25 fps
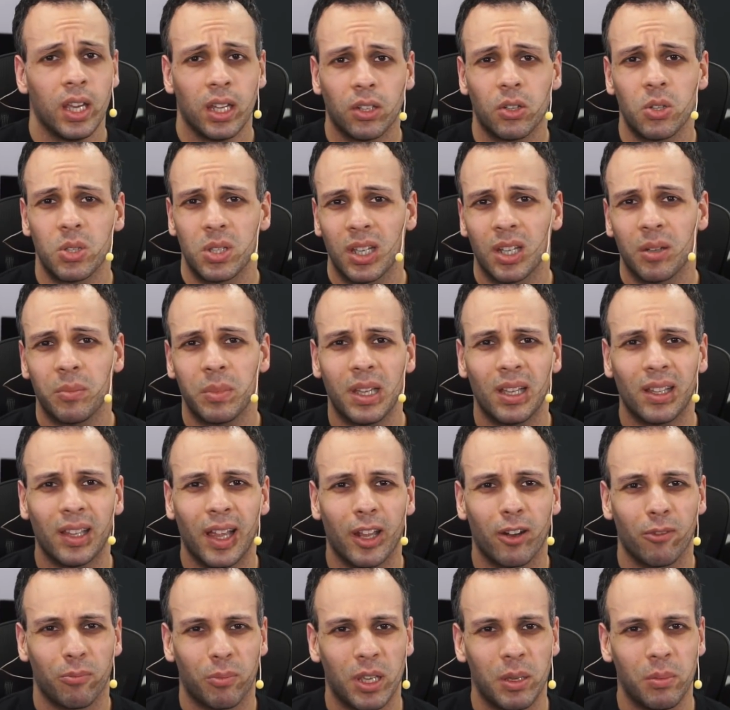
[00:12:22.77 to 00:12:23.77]
There's going to be a
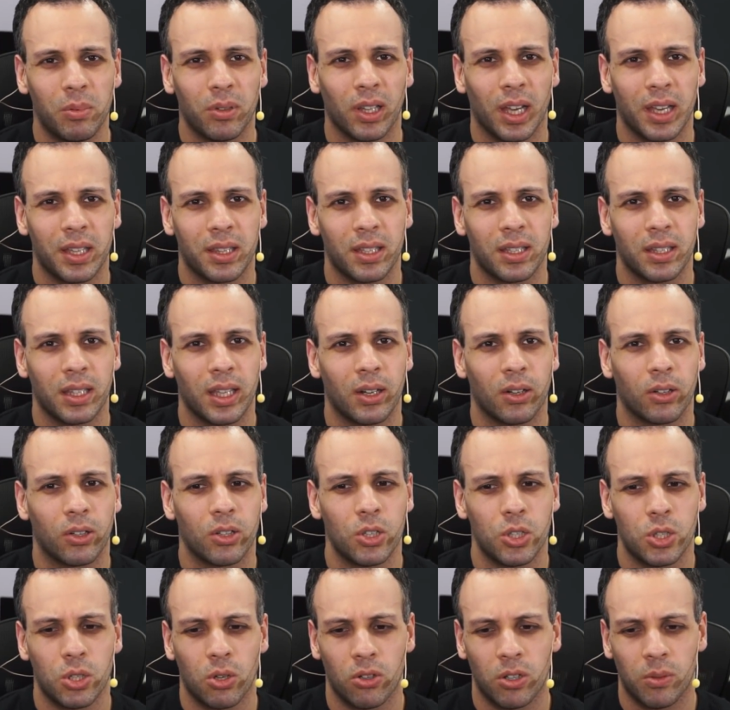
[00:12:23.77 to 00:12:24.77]
lot of people, I think, that are
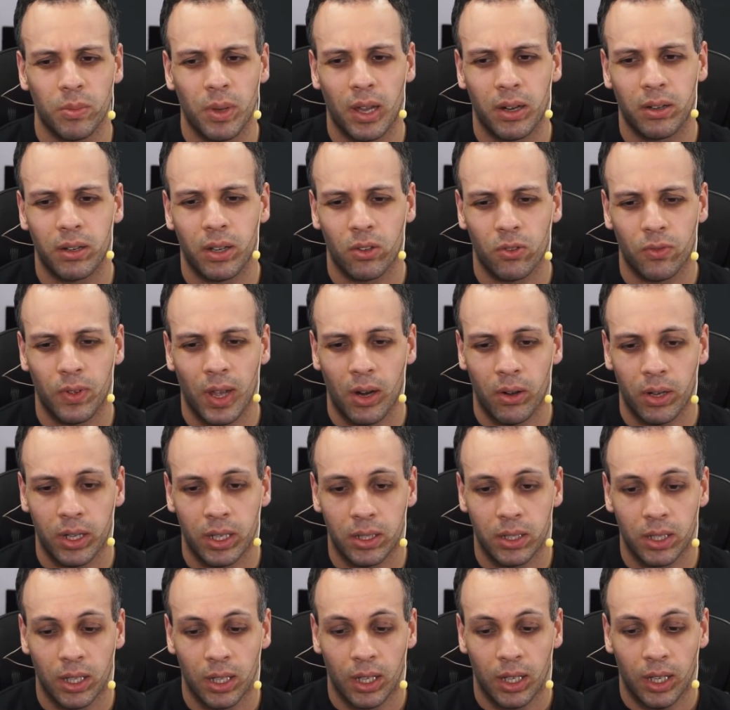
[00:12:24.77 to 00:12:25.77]
concerned about another
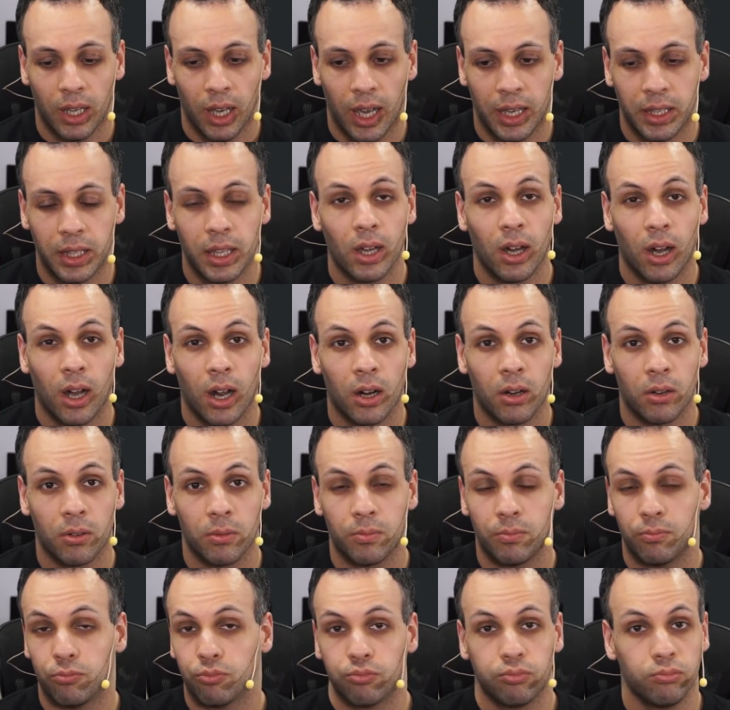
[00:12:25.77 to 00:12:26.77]
variant. And they are
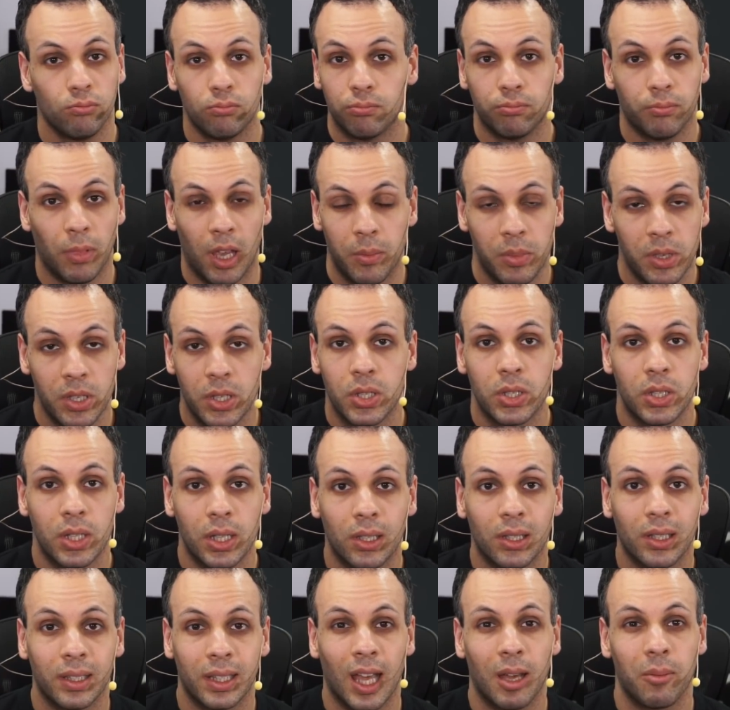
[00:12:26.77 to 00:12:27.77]
maybe
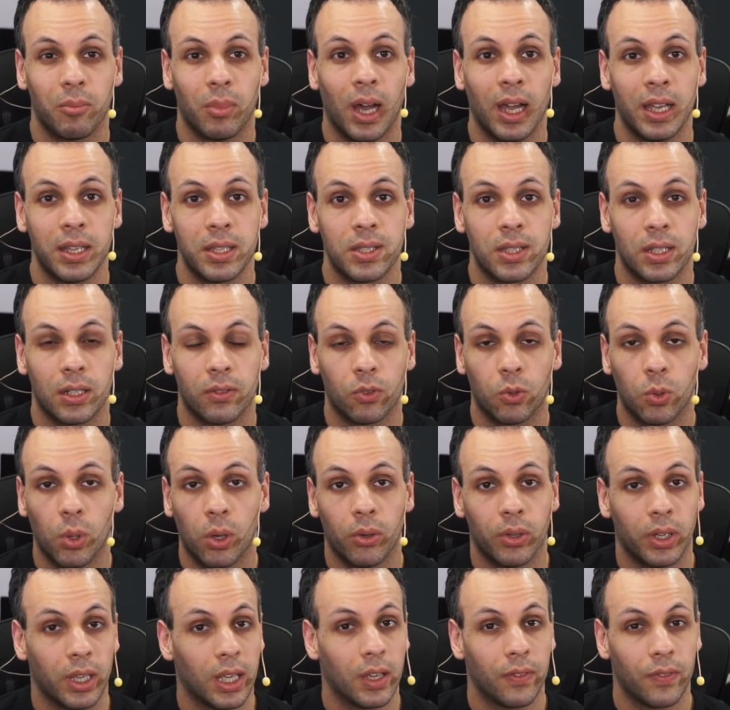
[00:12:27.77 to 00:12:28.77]
still in that mindset of,
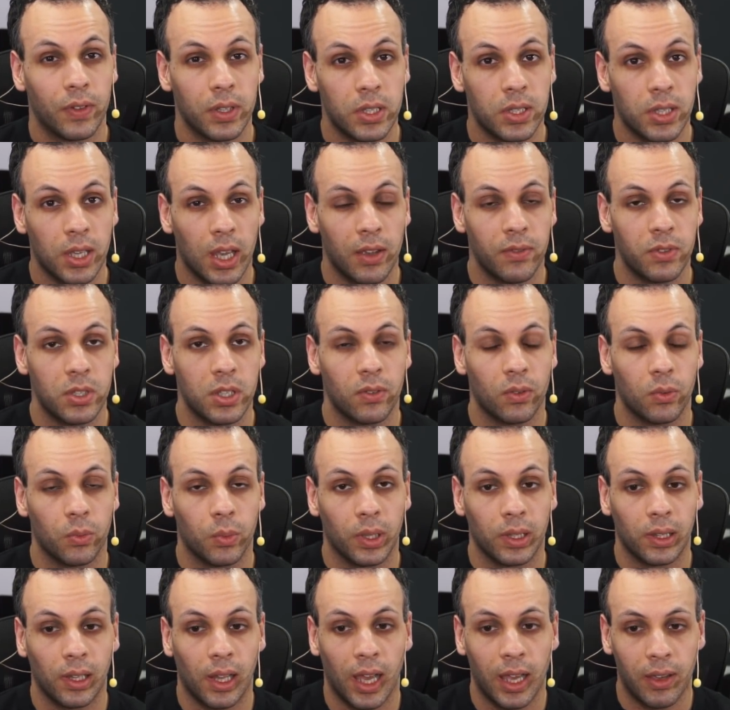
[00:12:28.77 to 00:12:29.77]
quote, if it saves even
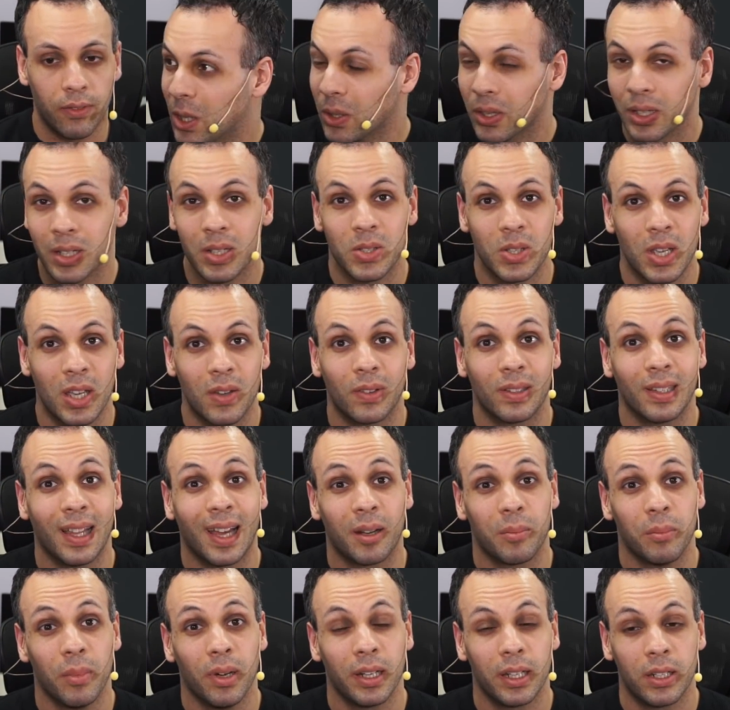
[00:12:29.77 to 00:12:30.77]
one life. They're going to save a
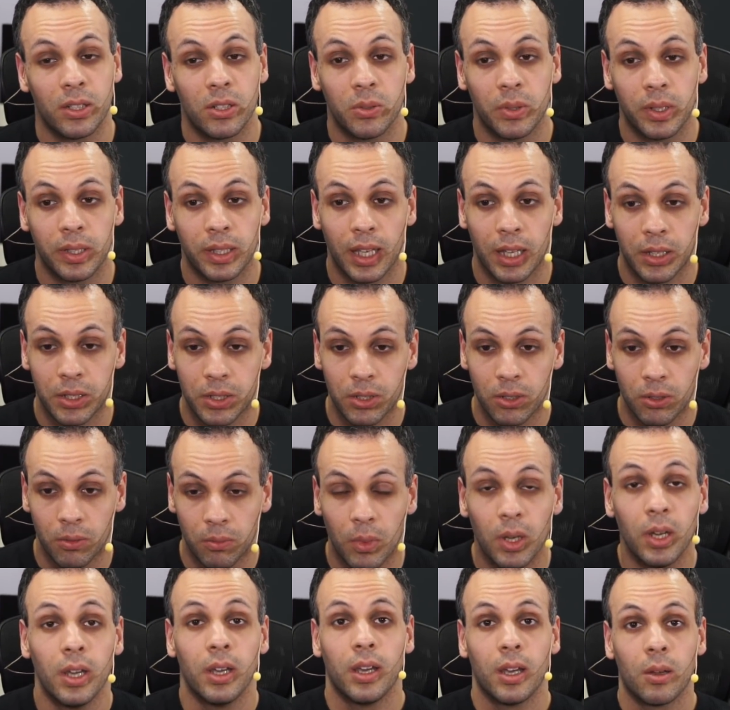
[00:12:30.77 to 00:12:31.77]
lot of money doing that too.
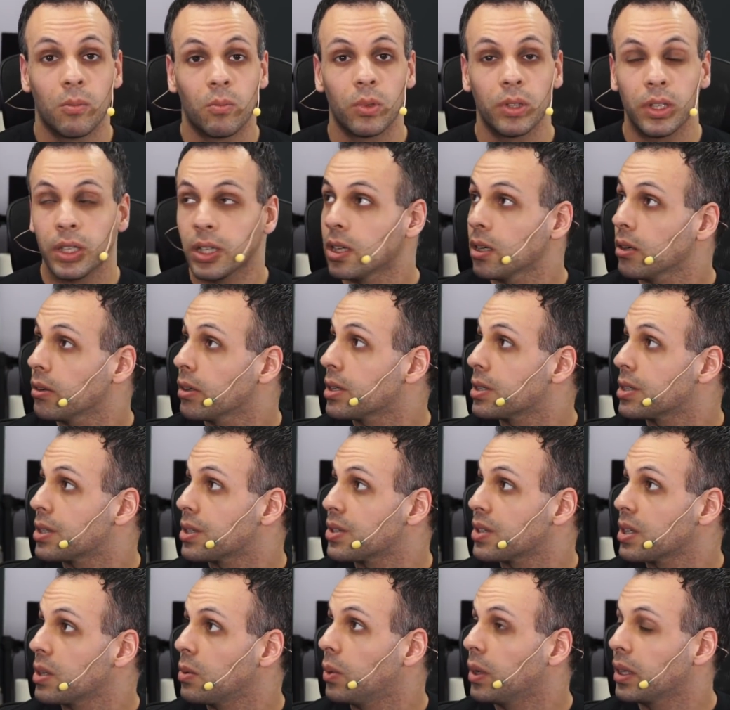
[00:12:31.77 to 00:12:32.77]
I'm really curious to
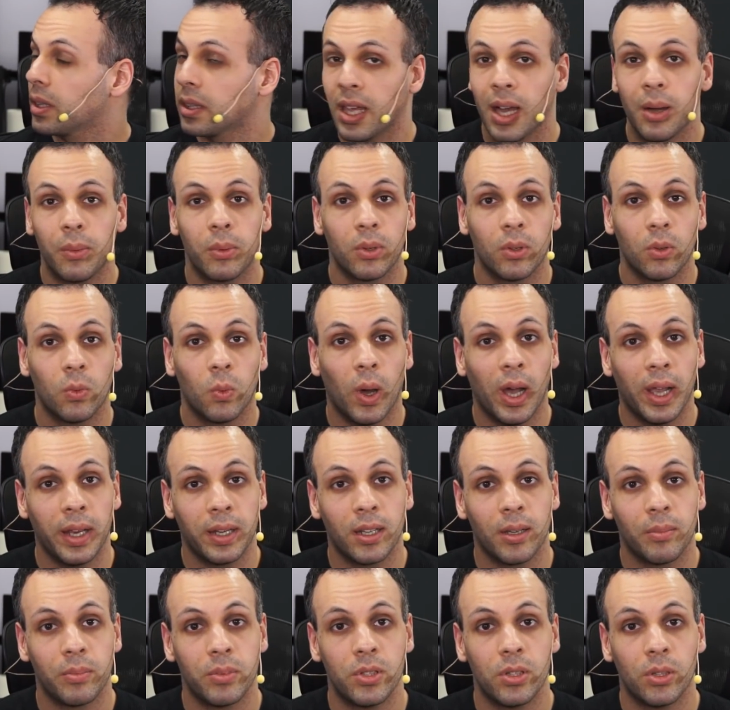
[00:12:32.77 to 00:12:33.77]
see what that will
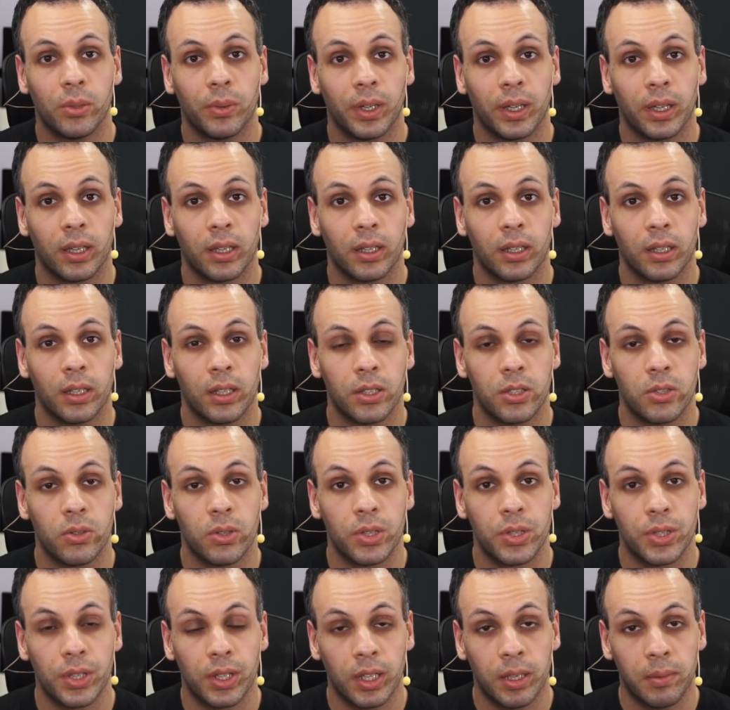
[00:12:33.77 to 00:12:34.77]
wind up doing to
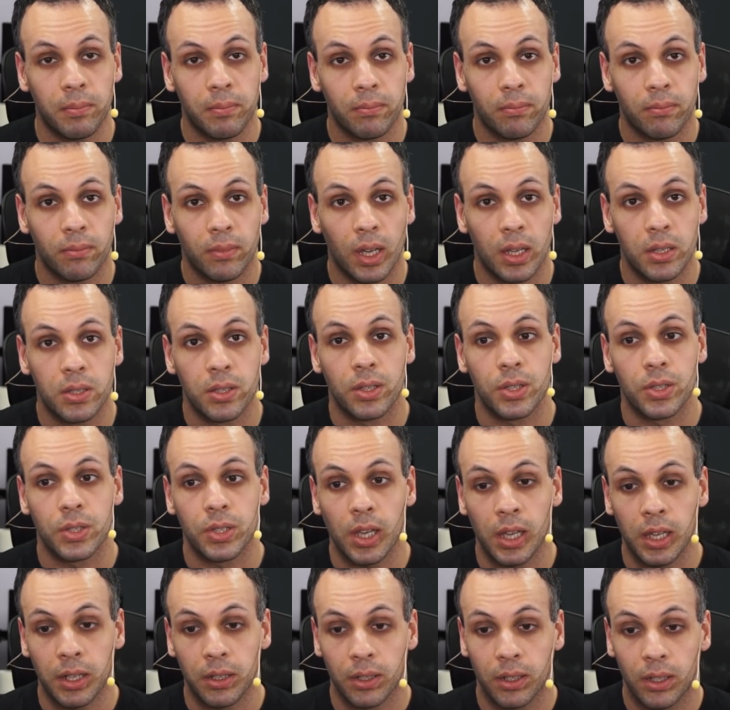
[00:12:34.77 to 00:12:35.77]
the city and to the
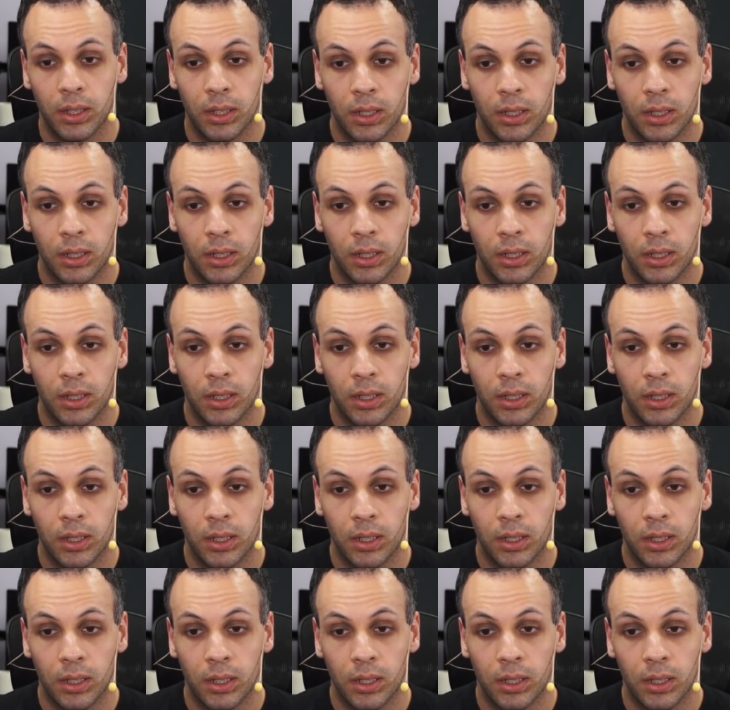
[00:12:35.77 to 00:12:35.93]
state.